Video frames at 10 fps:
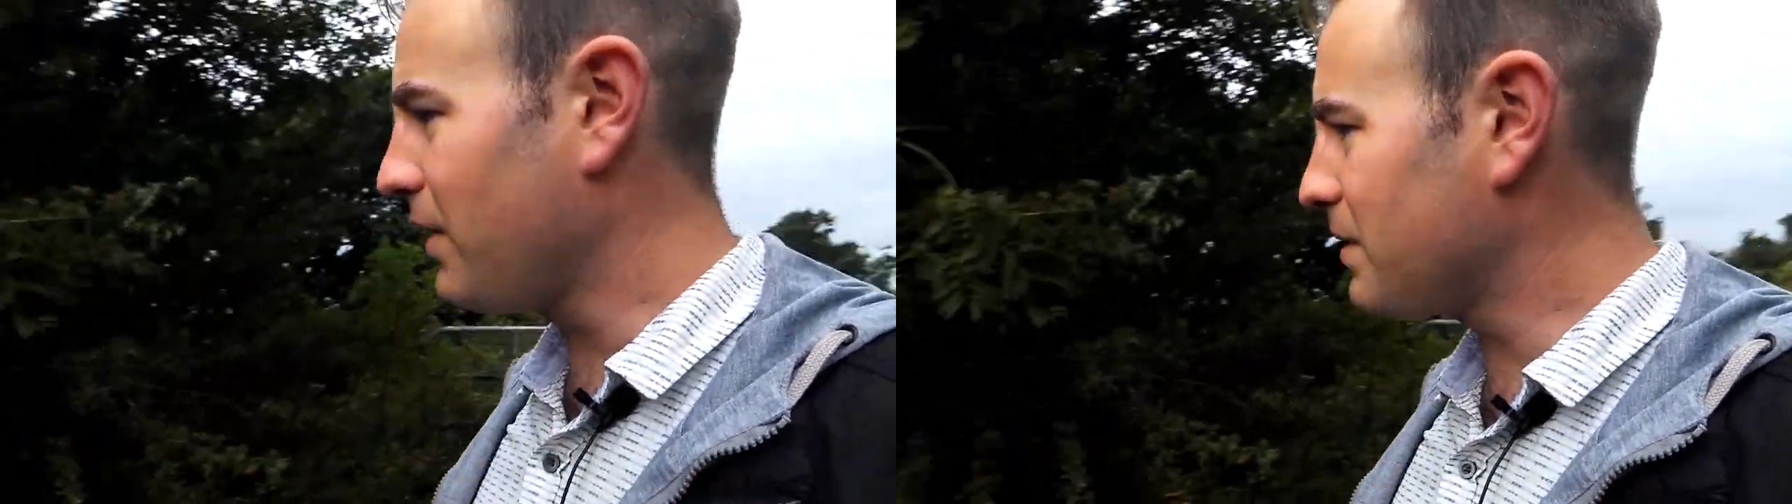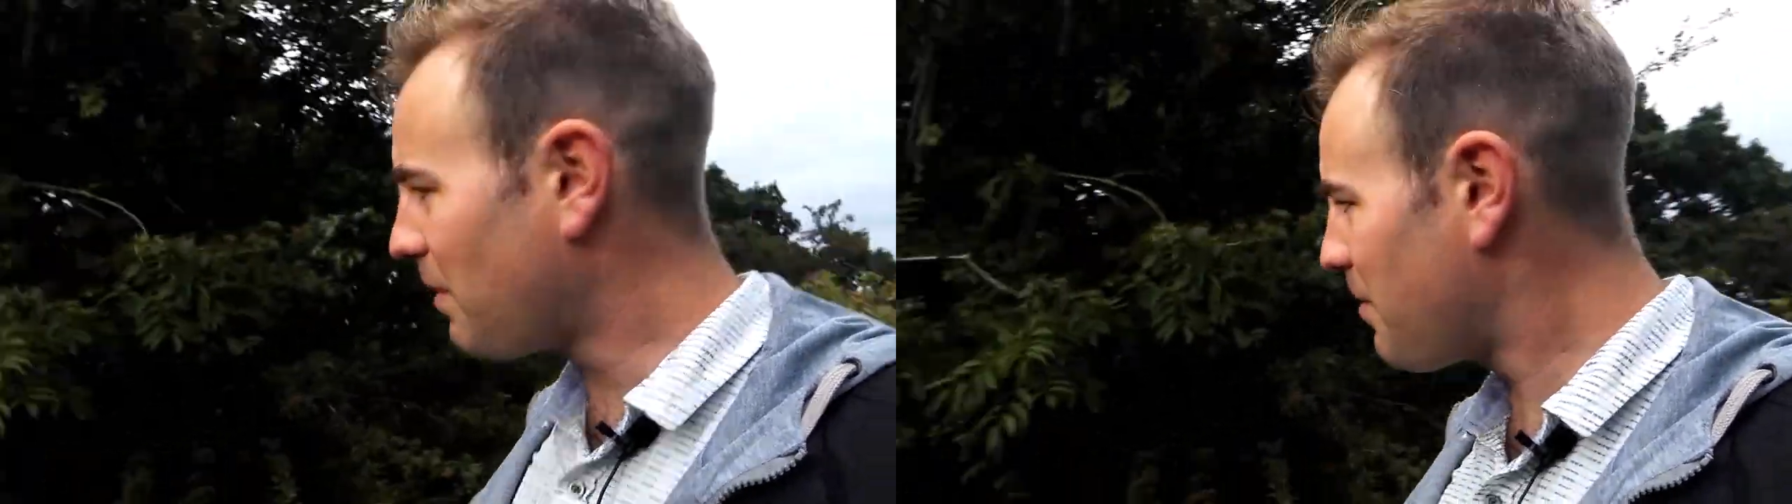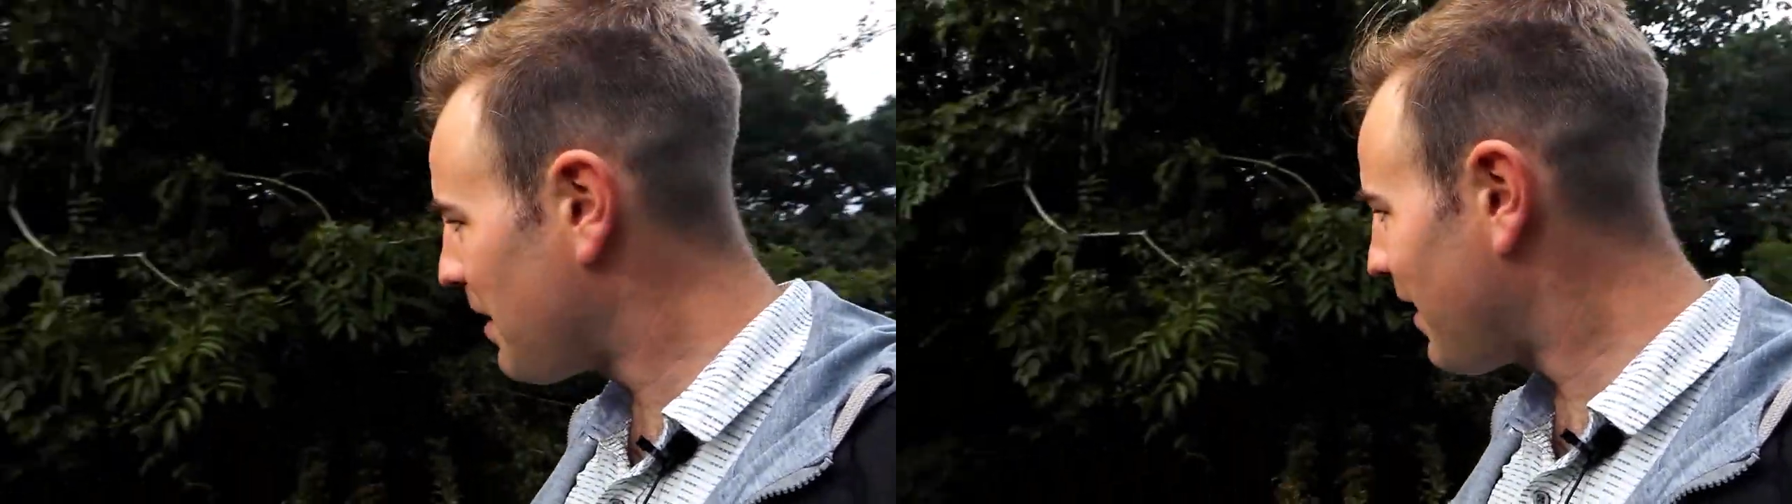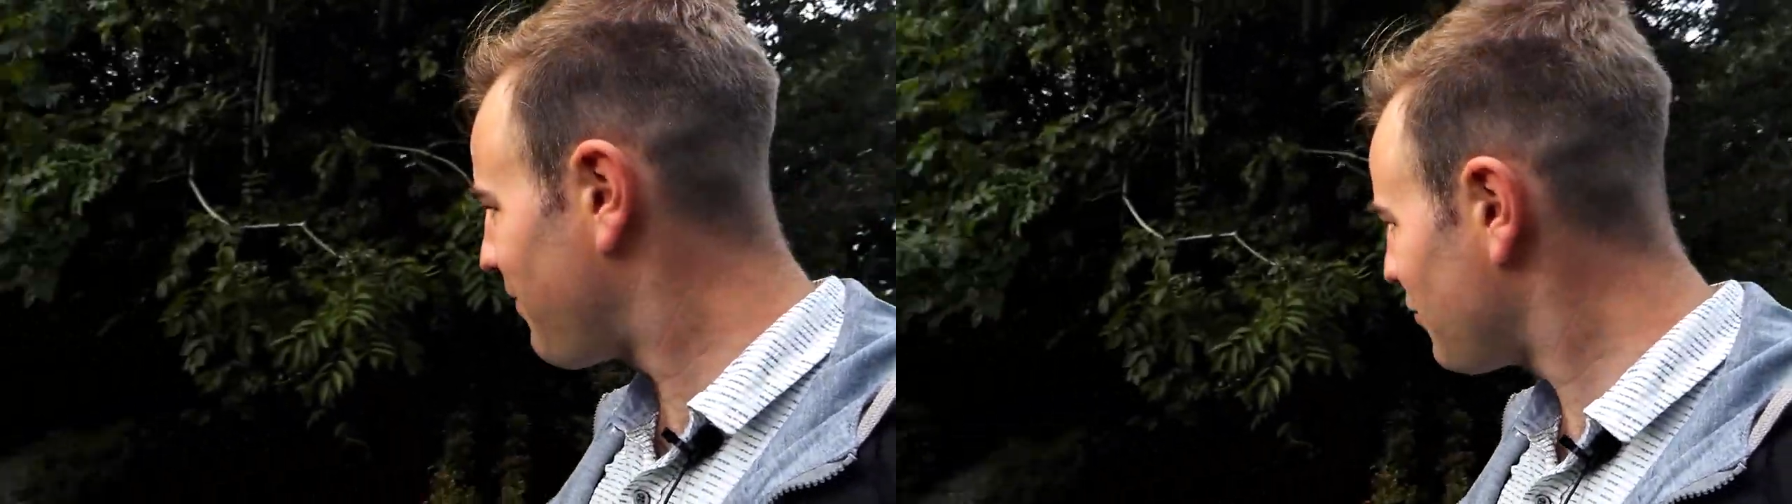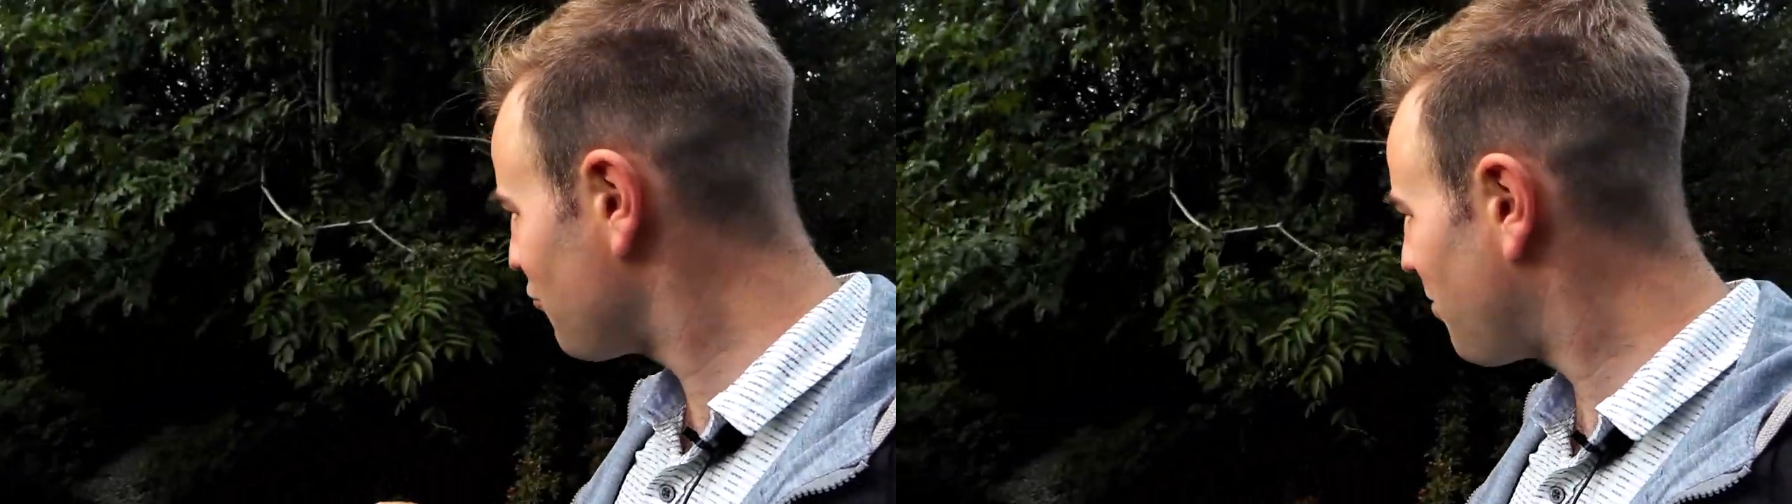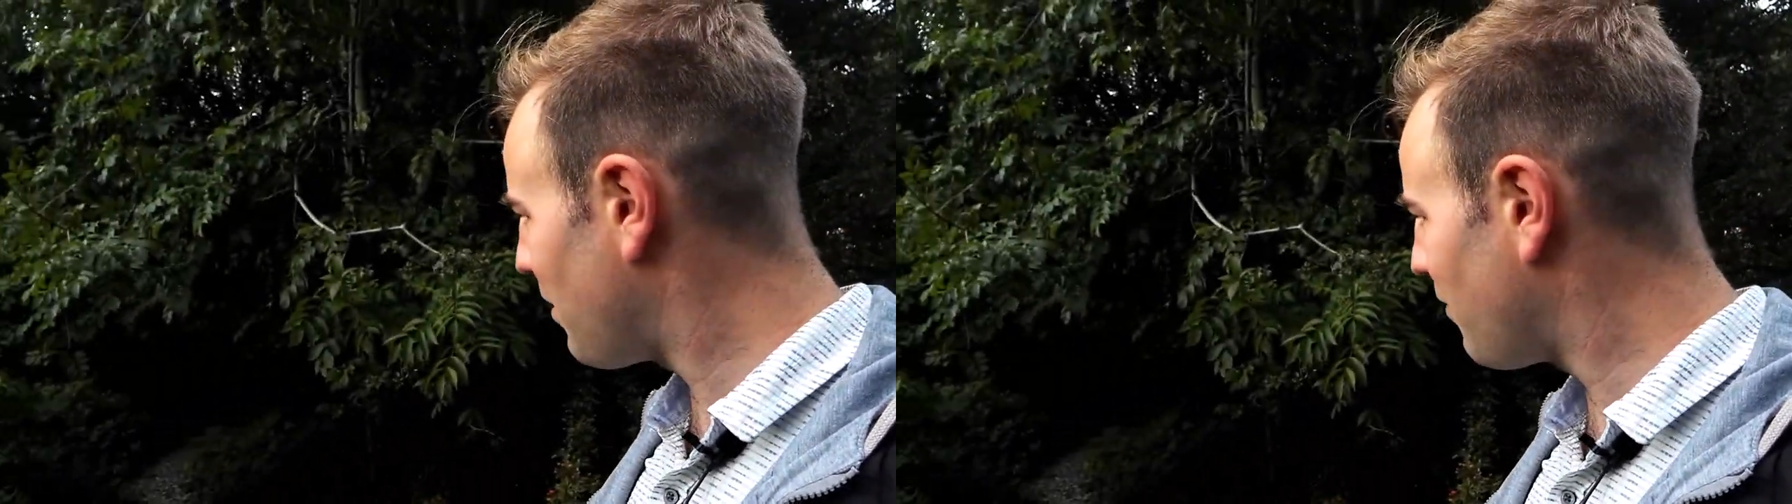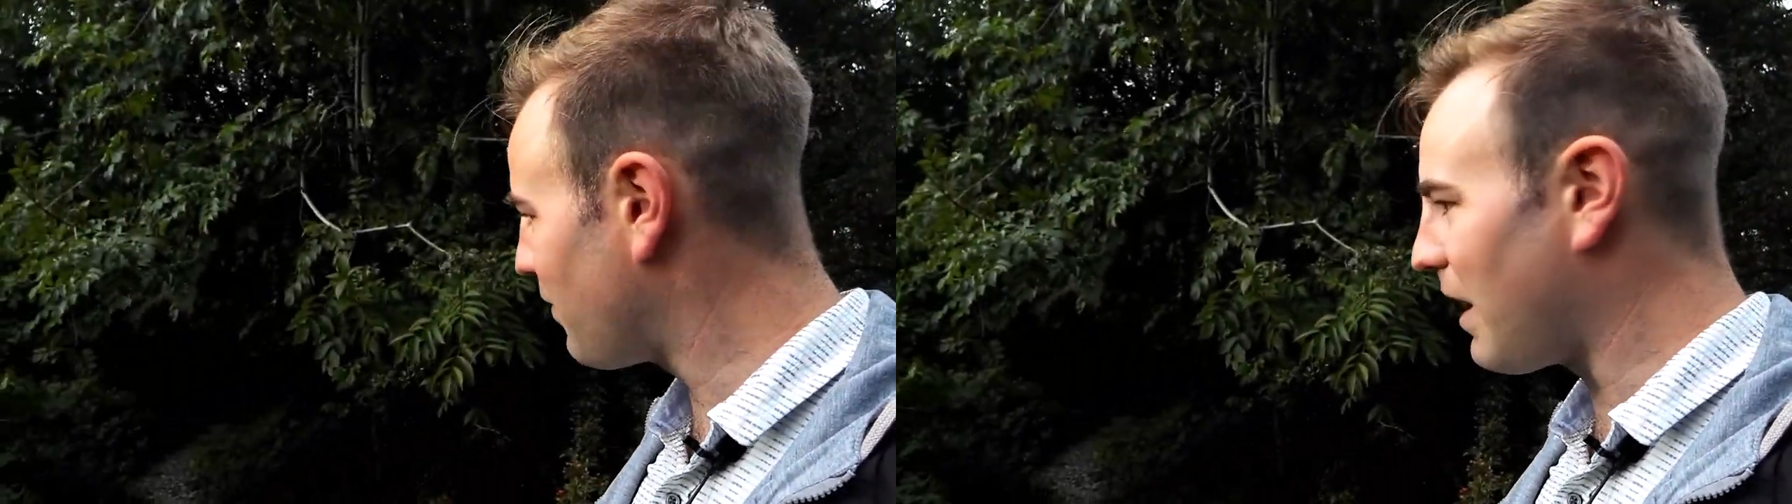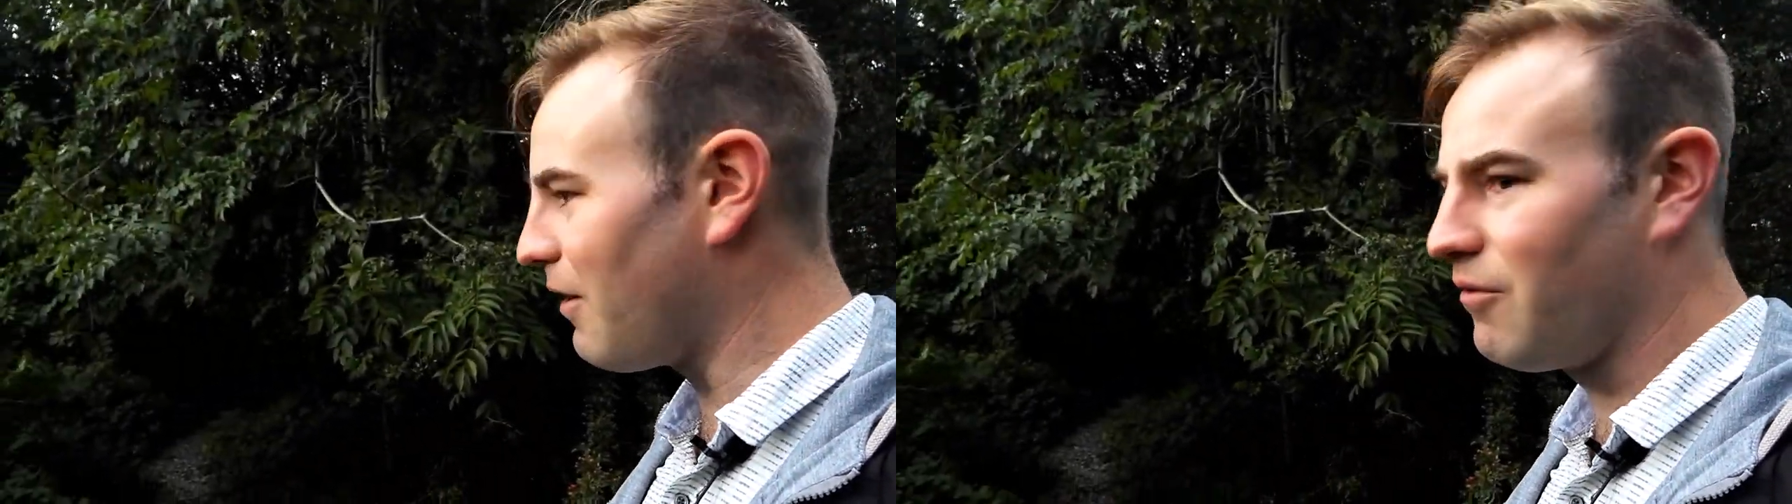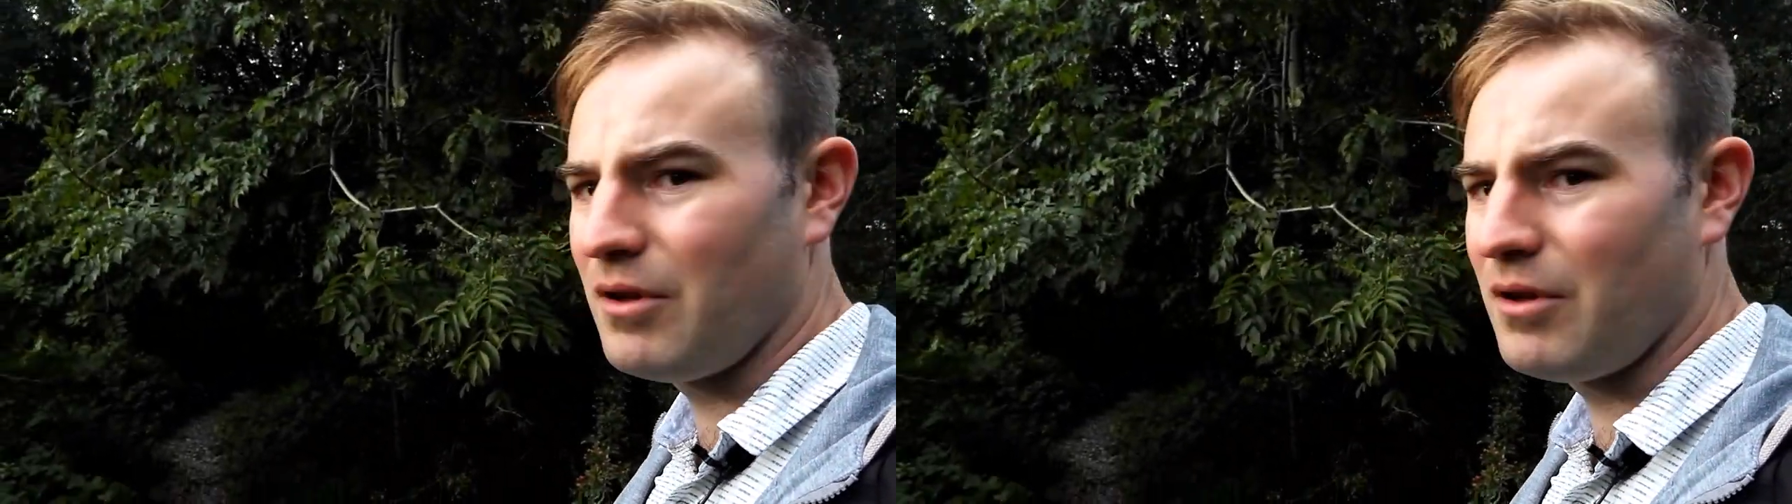this might be an unofficial path now,